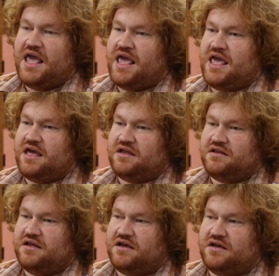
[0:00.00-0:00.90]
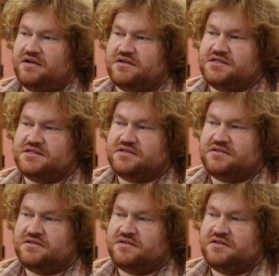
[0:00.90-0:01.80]
And just
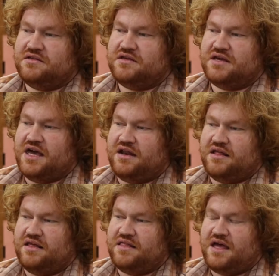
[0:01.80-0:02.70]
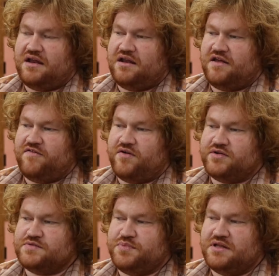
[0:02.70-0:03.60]
kind of like that. And I've
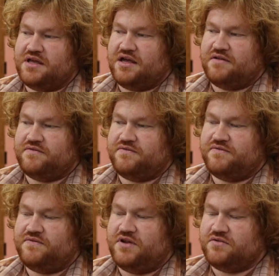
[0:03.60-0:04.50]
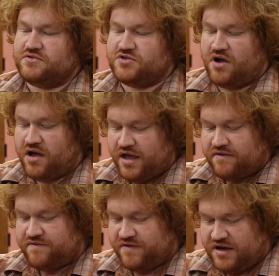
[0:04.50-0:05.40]
always been kind of,
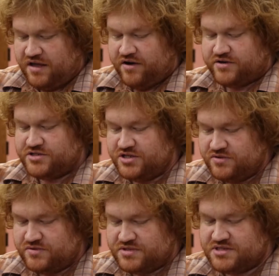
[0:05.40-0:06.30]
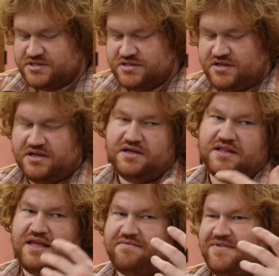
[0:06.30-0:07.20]
drawing funny cartoons,
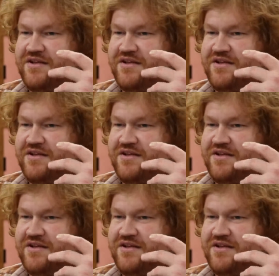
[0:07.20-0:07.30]
like,